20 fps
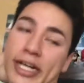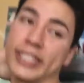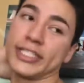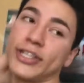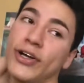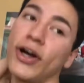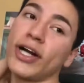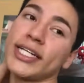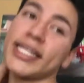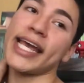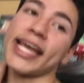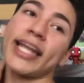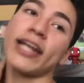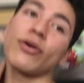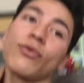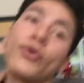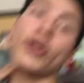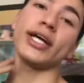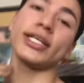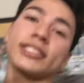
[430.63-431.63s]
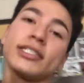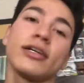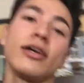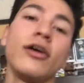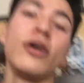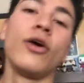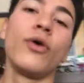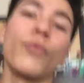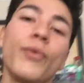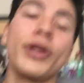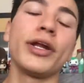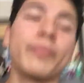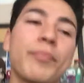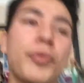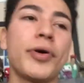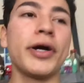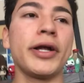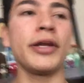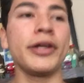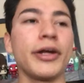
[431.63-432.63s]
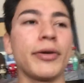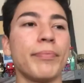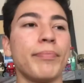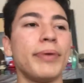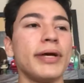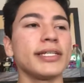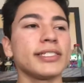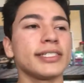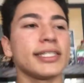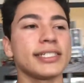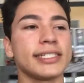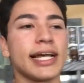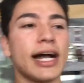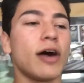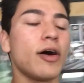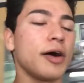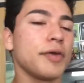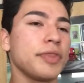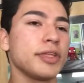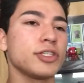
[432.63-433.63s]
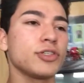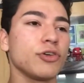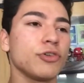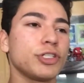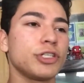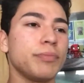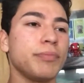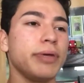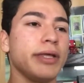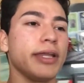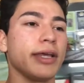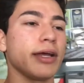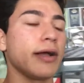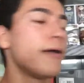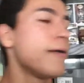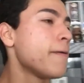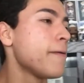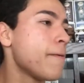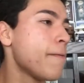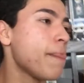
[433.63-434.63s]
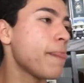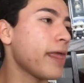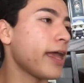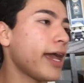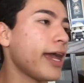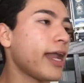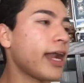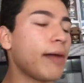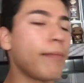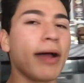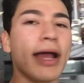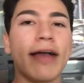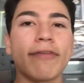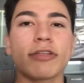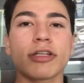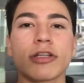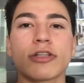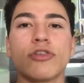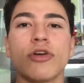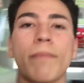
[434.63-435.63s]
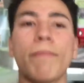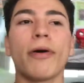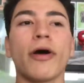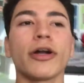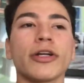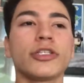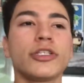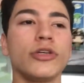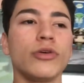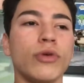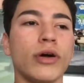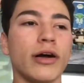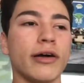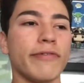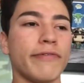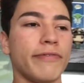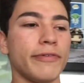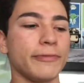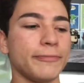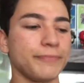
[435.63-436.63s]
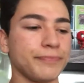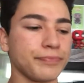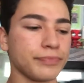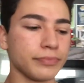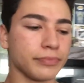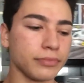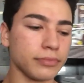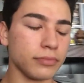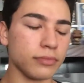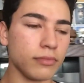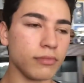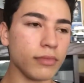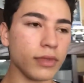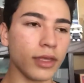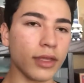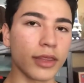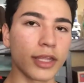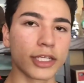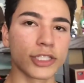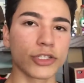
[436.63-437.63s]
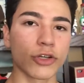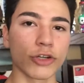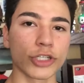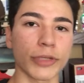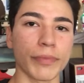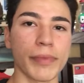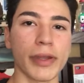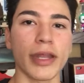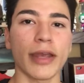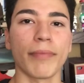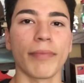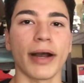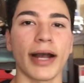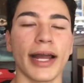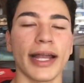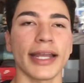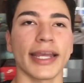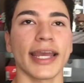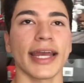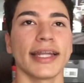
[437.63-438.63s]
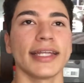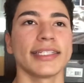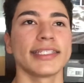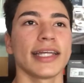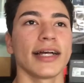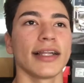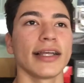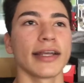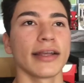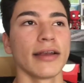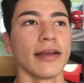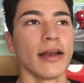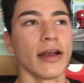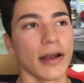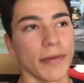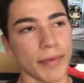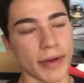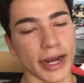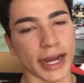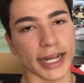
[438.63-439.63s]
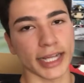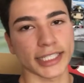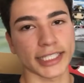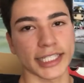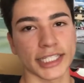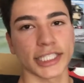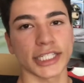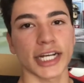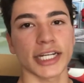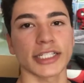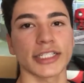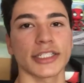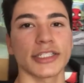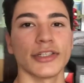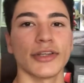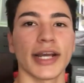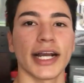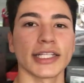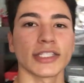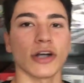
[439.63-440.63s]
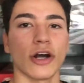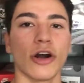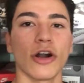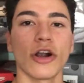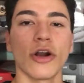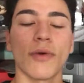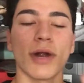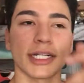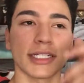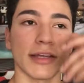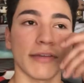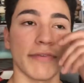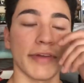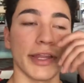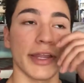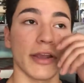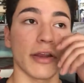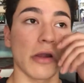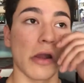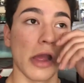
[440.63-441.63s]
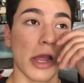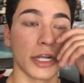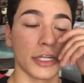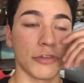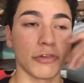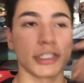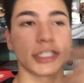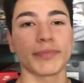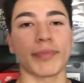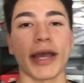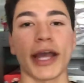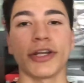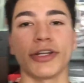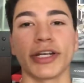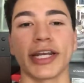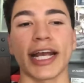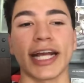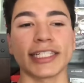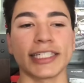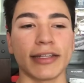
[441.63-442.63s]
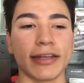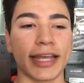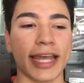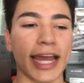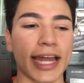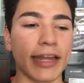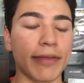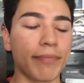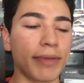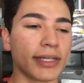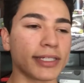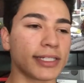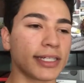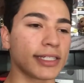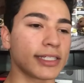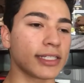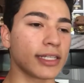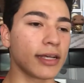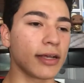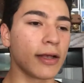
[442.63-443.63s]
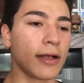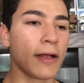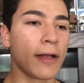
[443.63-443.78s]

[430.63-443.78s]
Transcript: because you are taking a risk when you're putting your business out on the social media. And I might have to do a part 2 of the social media behind candy selling, but I suggest you guys all go watch that video to expand your candy business.